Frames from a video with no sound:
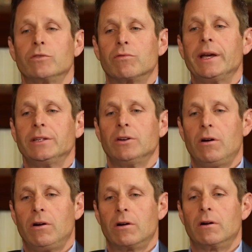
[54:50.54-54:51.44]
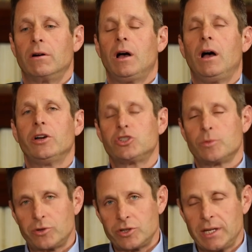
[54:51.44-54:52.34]
we write are
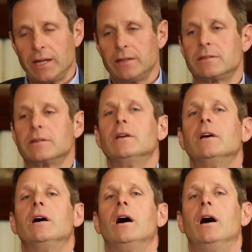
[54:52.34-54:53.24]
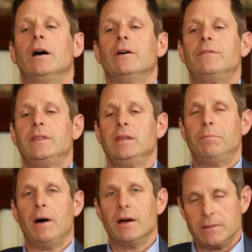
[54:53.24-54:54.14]
100% of the
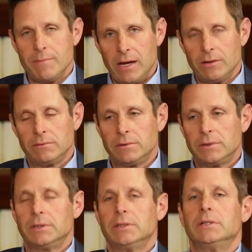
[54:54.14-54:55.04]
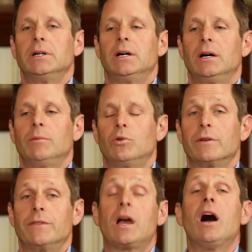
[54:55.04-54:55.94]
bond amount um, or
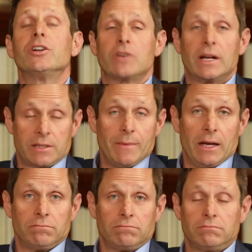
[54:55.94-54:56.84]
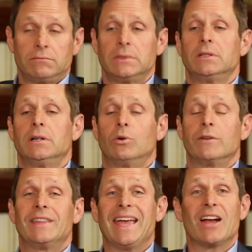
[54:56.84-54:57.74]
of the contract amount or
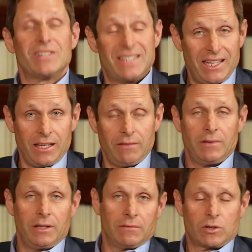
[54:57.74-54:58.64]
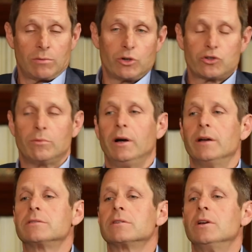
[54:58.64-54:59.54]
of the guarantee in commercial
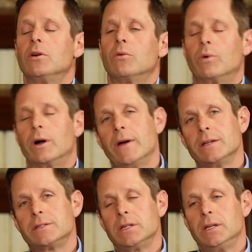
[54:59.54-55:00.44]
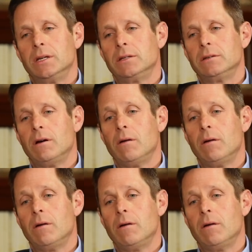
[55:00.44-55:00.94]
bonds. Whereas in